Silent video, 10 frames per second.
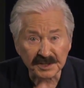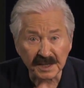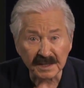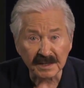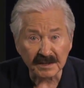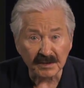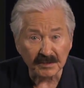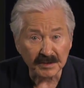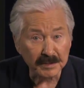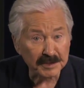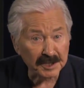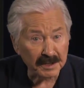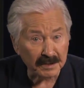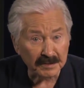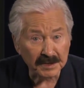take it on
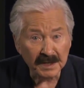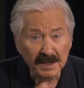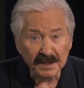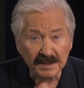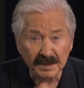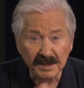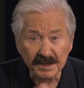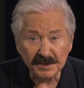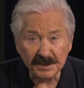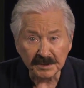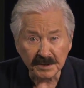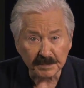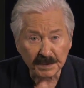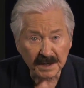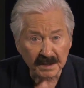themselves to undo the
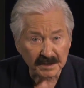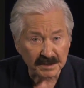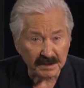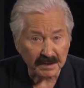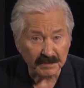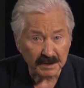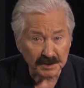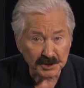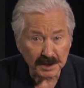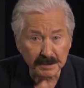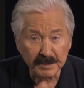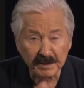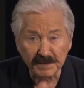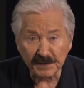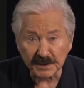policy of legitimate
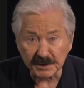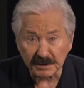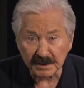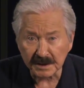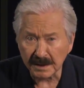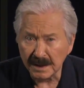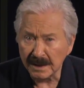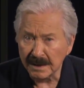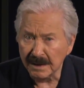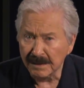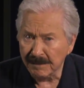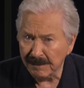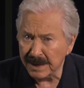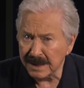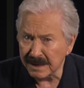officials.
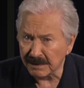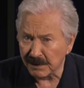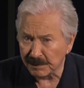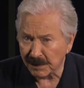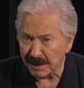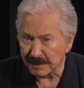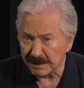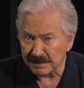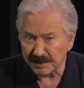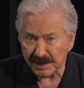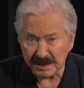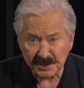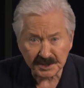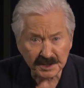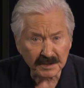Many of the problems that
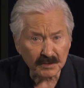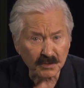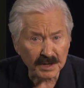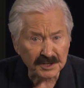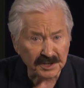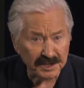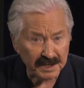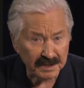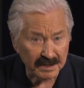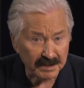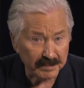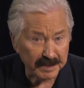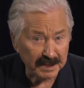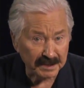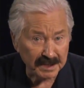still resonate in the
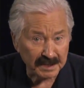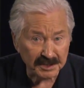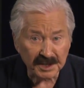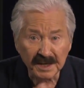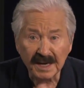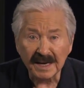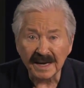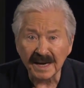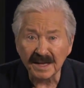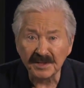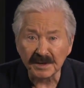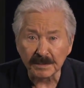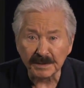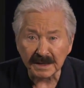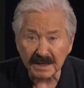Middle East had their
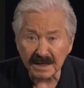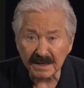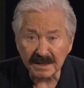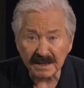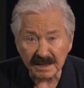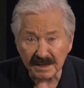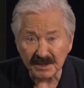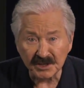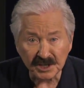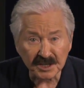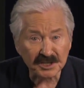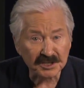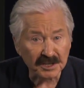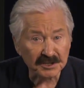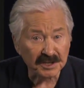beginning in just
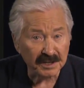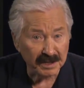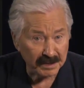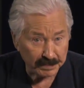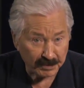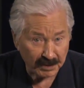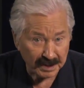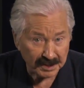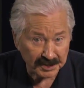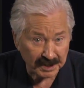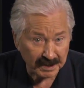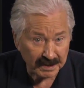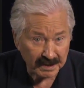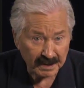such an uprising.